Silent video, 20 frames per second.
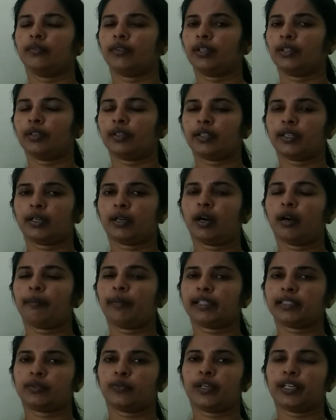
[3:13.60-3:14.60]
We know the
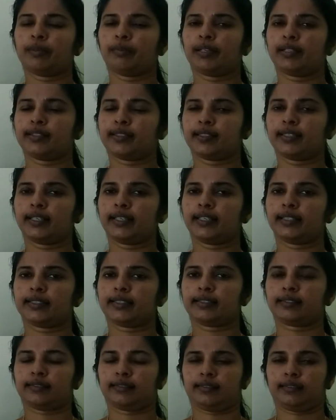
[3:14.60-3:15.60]
complex variable z
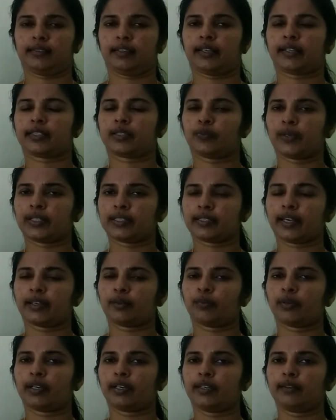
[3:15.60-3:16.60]
is x plus
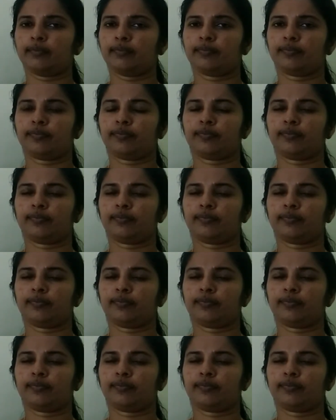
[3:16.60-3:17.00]
iy.